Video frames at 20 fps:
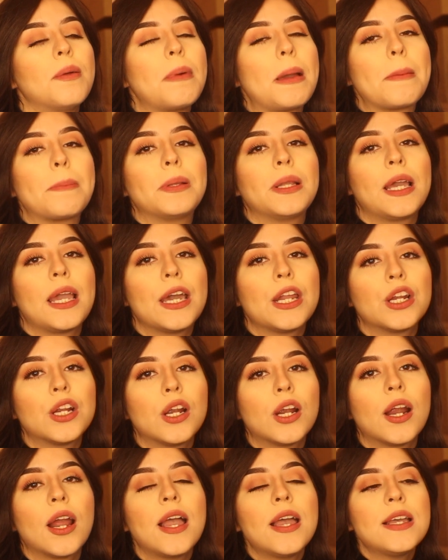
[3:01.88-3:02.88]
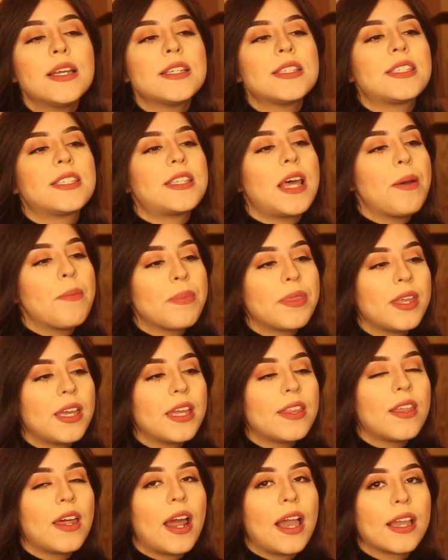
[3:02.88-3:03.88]
my planner,
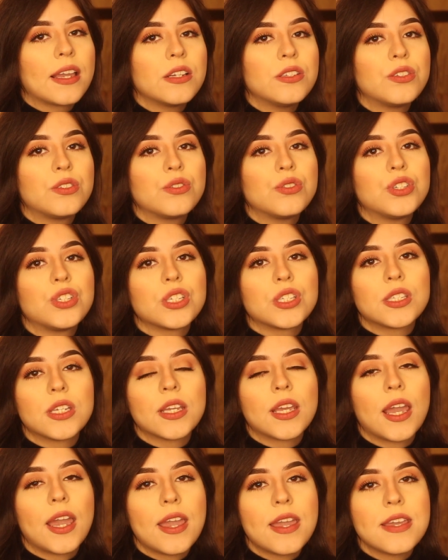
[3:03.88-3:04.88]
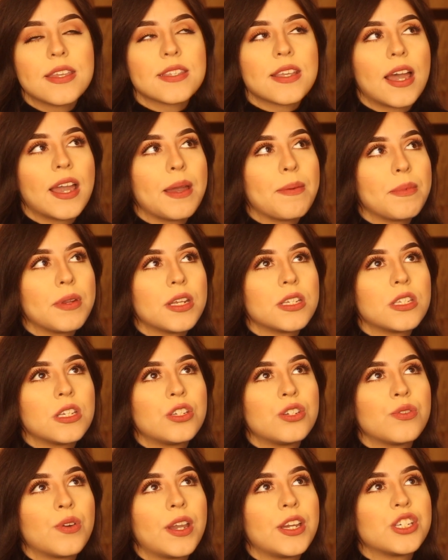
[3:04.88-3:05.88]
something that I can do just in case I am in a
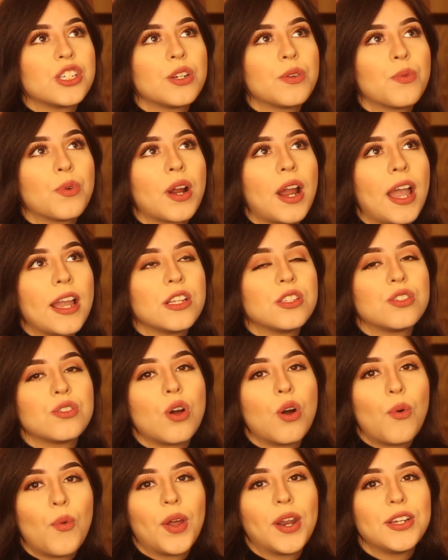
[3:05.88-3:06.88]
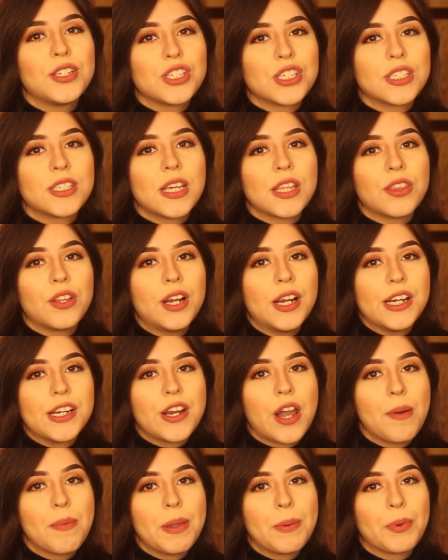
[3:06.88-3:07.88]
situation where I don't want to just sit there and
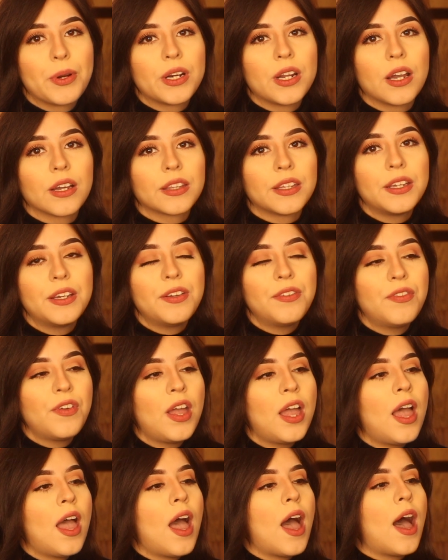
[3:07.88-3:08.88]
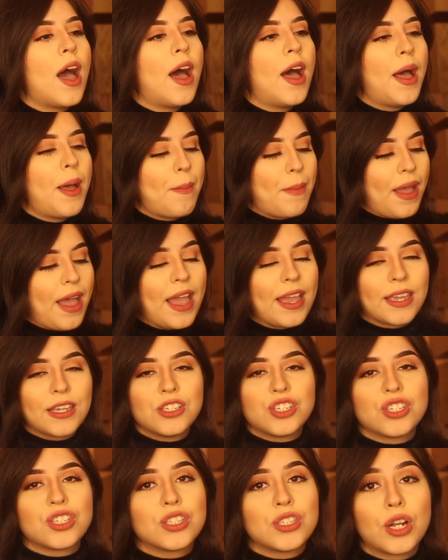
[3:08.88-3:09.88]
not be productive. I
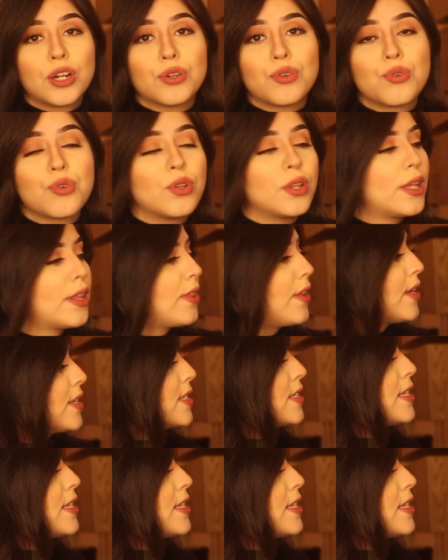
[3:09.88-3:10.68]
can just start doodling things